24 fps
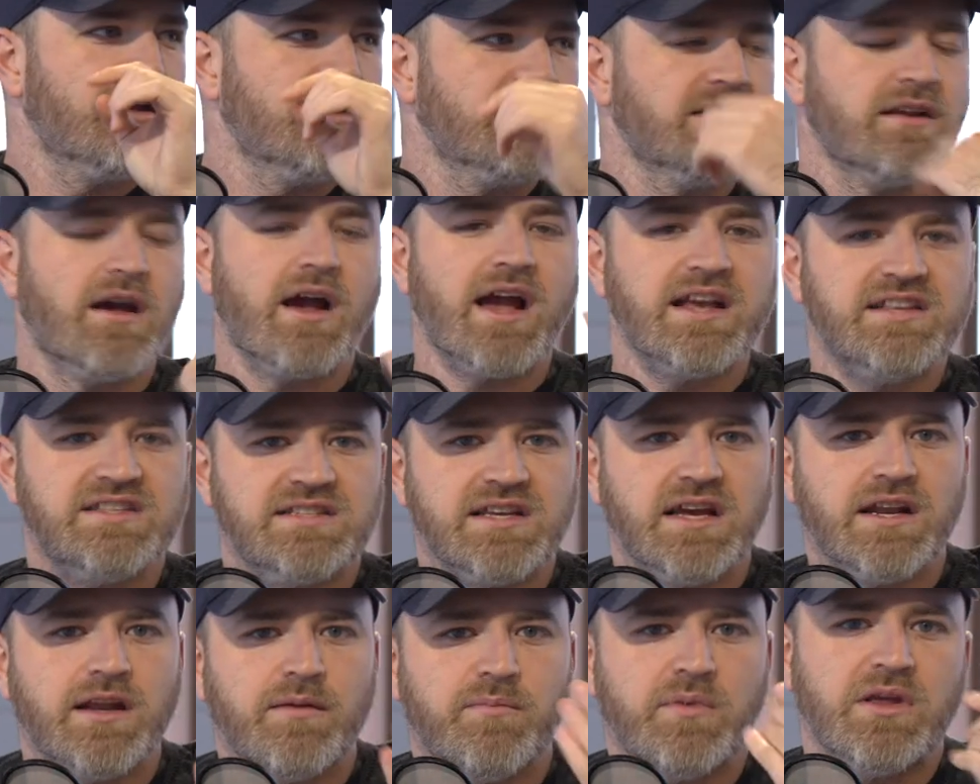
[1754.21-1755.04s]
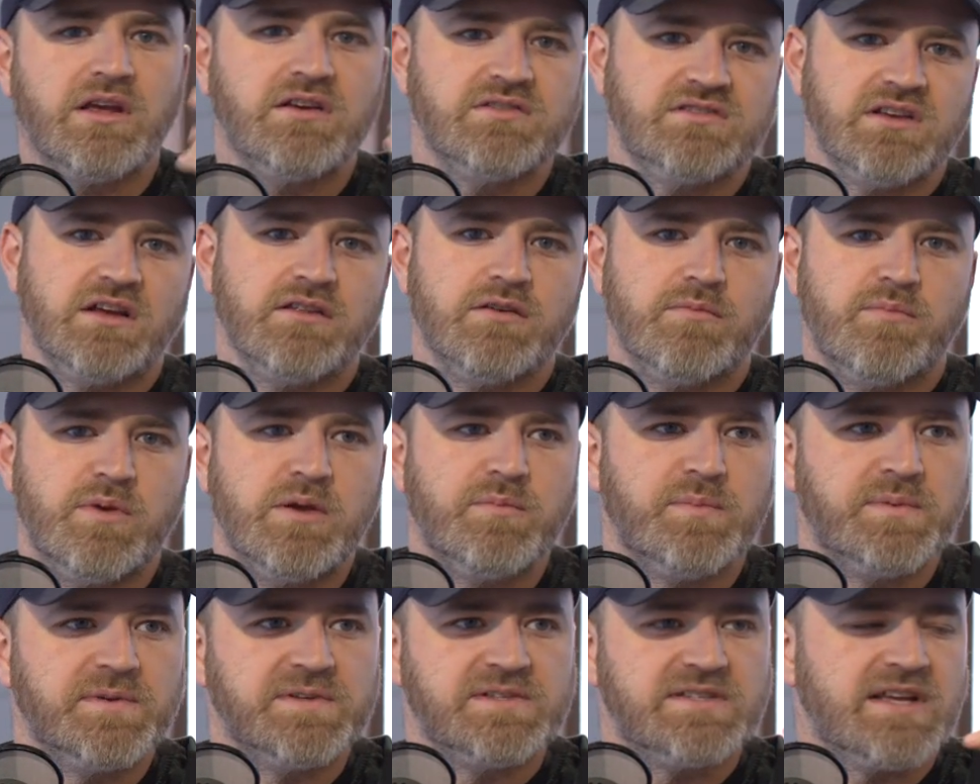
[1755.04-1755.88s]
Now, I said it because other
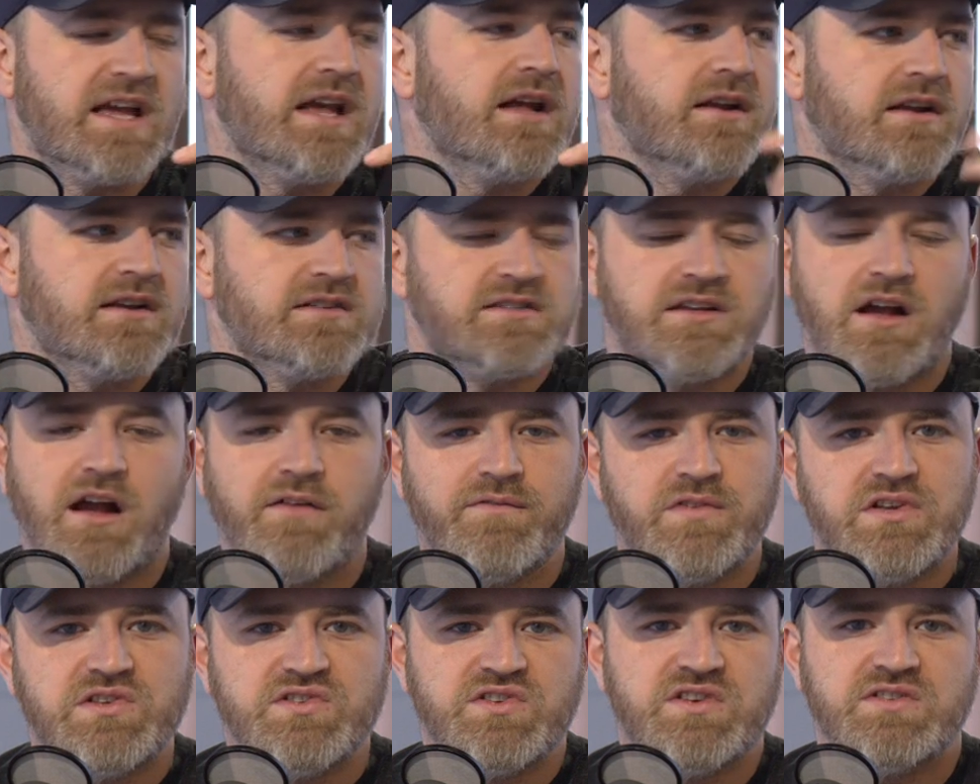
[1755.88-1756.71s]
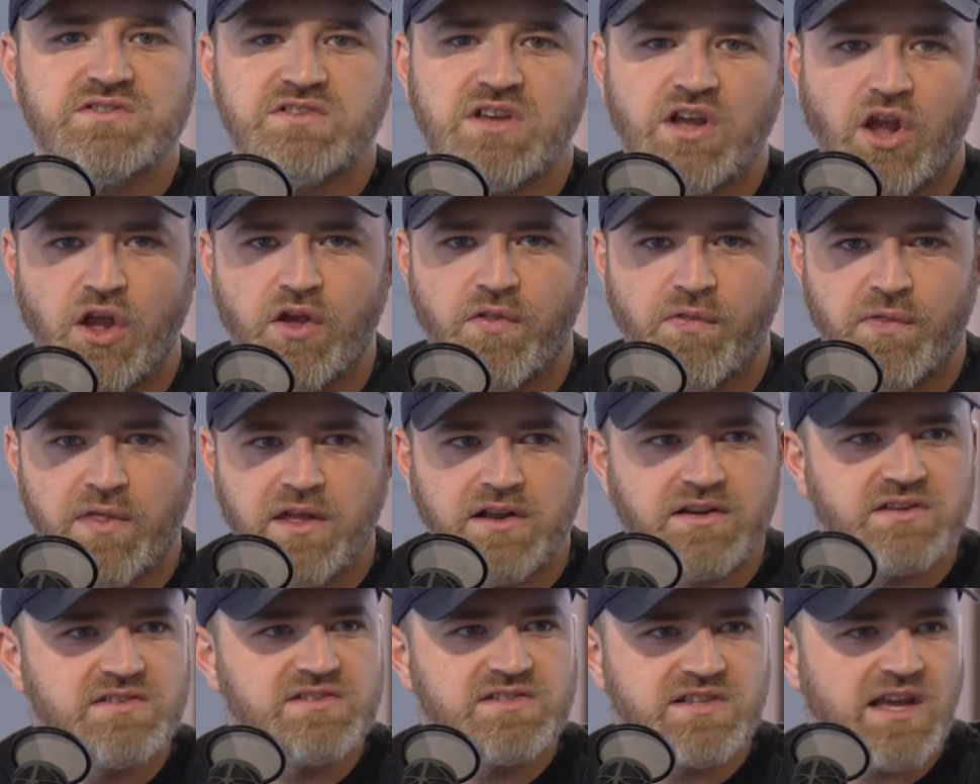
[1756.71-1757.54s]
people say it, because obviously it's a good
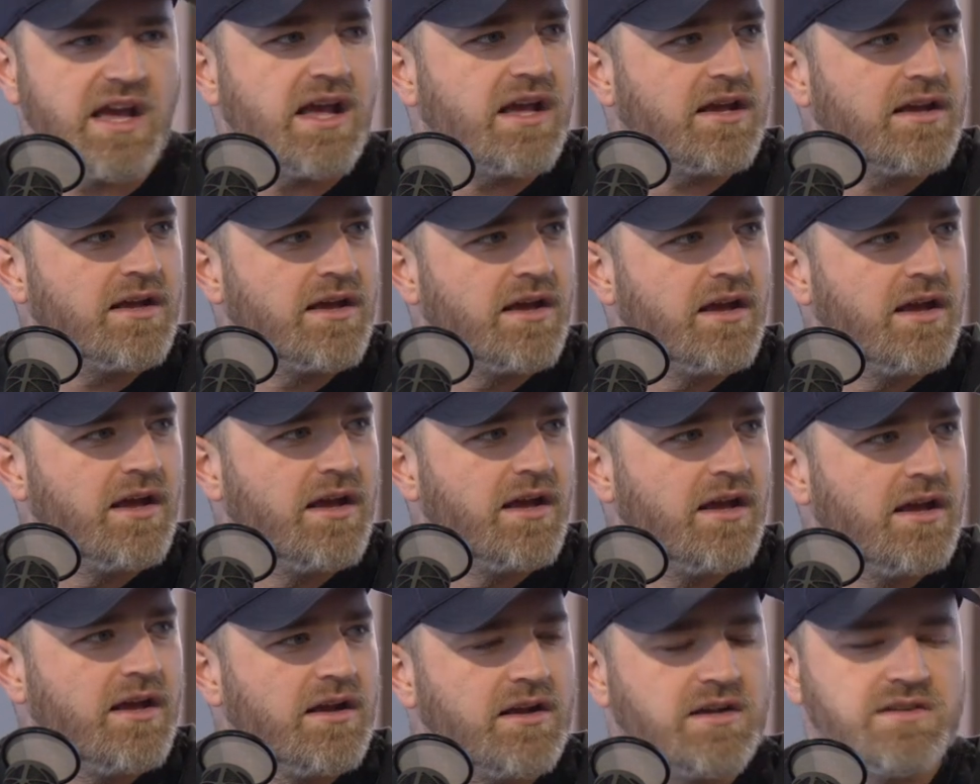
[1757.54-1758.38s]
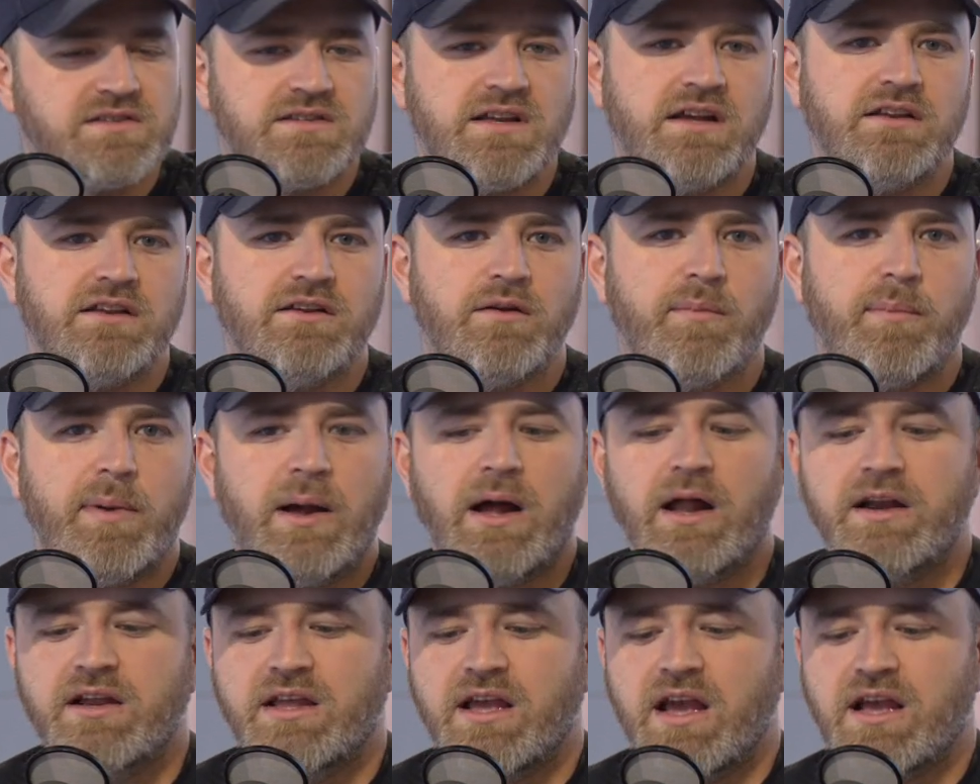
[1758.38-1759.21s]
thing to say. Because mm-hmm. then your
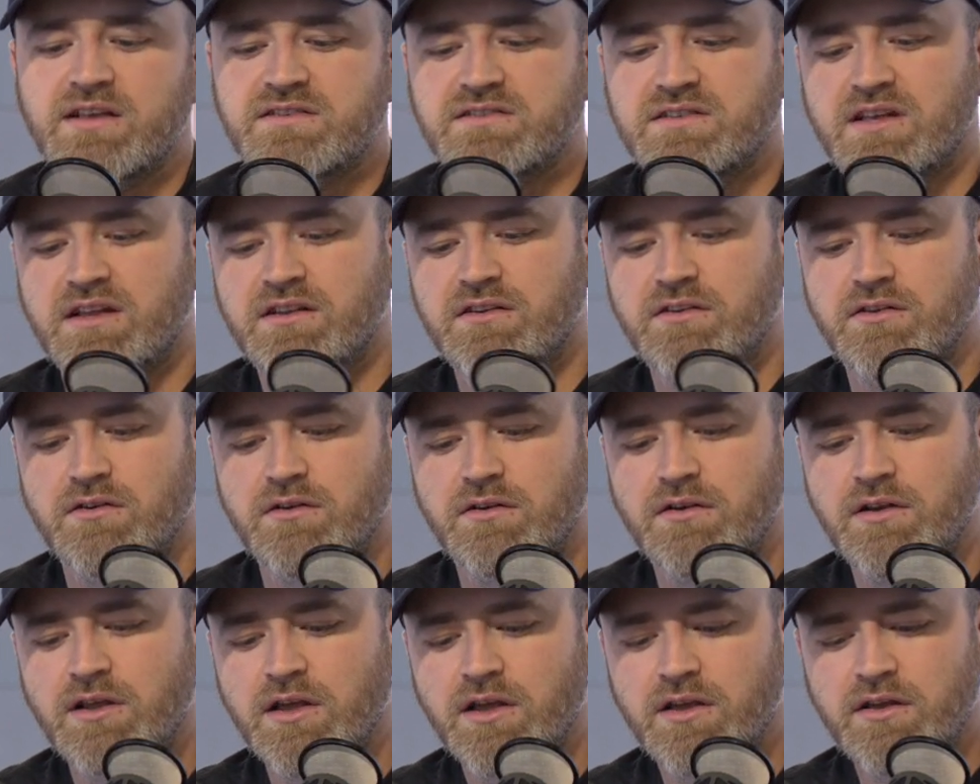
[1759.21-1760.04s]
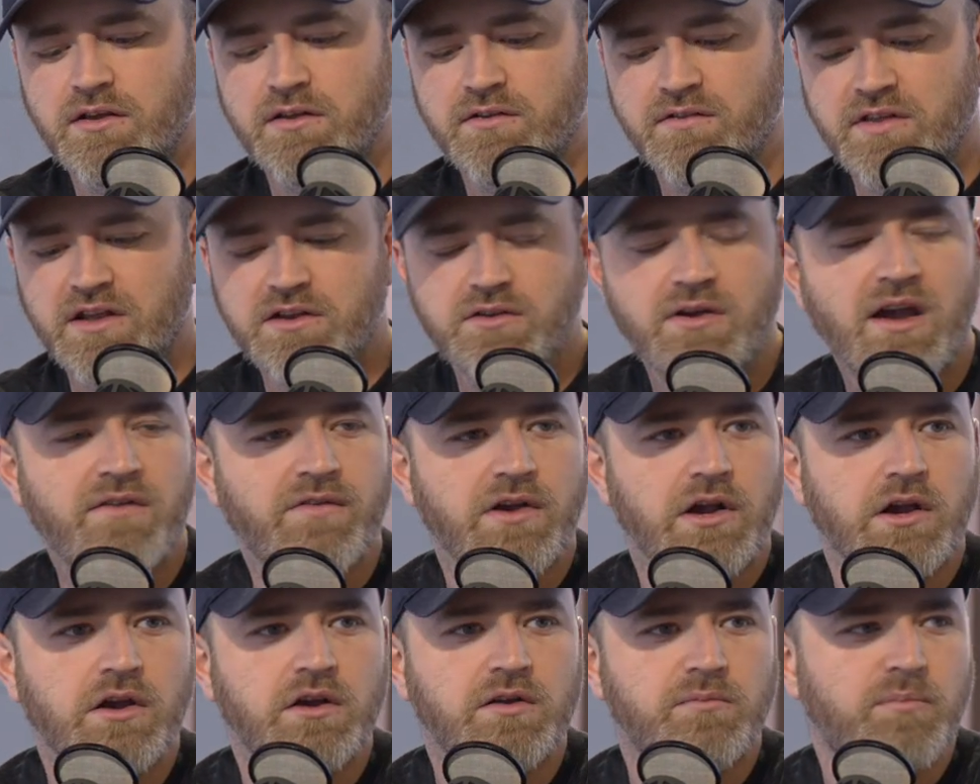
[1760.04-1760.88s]
podcast, then, you're, then you have a
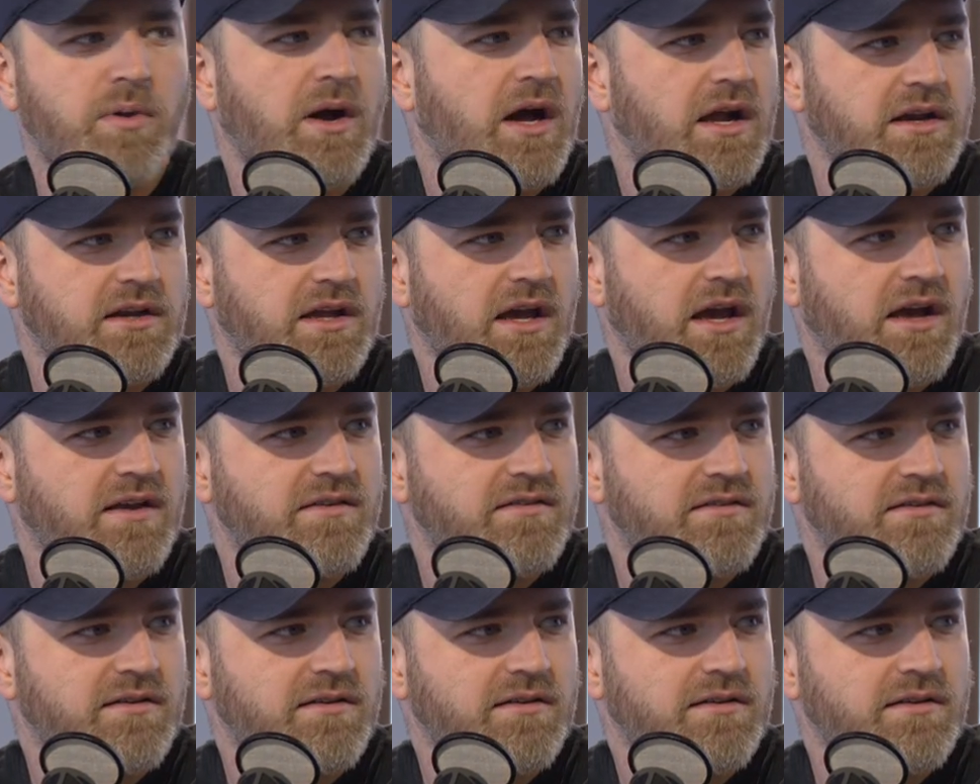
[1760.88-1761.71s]
good podcast.